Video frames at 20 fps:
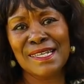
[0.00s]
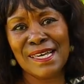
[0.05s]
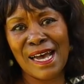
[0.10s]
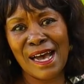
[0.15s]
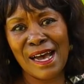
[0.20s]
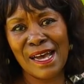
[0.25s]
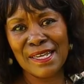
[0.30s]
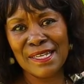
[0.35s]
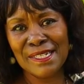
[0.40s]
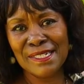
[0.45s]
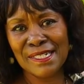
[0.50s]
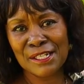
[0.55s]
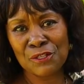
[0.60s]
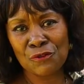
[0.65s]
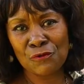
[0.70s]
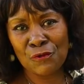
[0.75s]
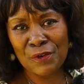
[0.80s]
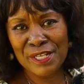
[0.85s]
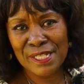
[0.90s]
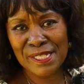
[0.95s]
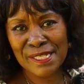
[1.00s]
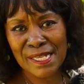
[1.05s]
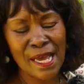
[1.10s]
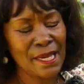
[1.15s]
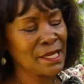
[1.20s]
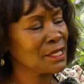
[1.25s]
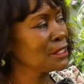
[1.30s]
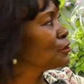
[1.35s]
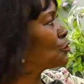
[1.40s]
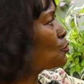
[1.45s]
guy, he does
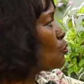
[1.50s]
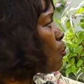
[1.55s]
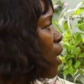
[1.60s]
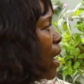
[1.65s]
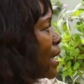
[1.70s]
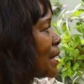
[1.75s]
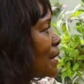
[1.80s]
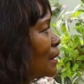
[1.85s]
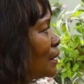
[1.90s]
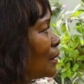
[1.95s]
recycled wine